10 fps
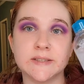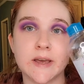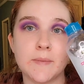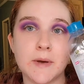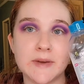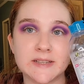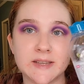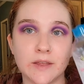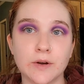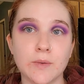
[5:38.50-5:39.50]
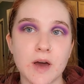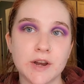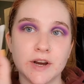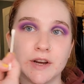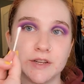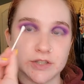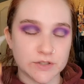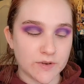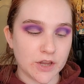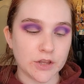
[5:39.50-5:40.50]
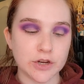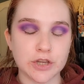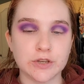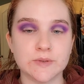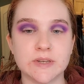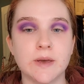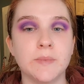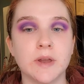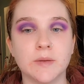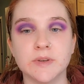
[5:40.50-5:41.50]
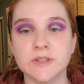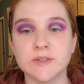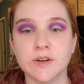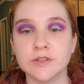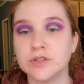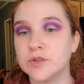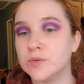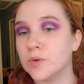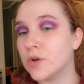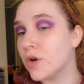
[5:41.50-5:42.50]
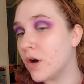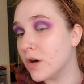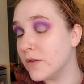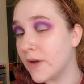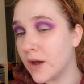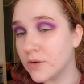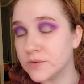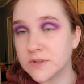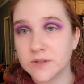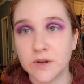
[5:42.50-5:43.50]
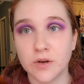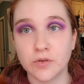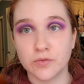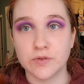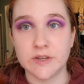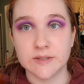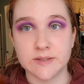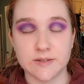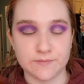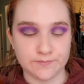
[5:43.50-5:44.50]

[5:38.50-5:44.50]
some micellar water and just a regular Q-tip, and I'm going to start to carve out a crease.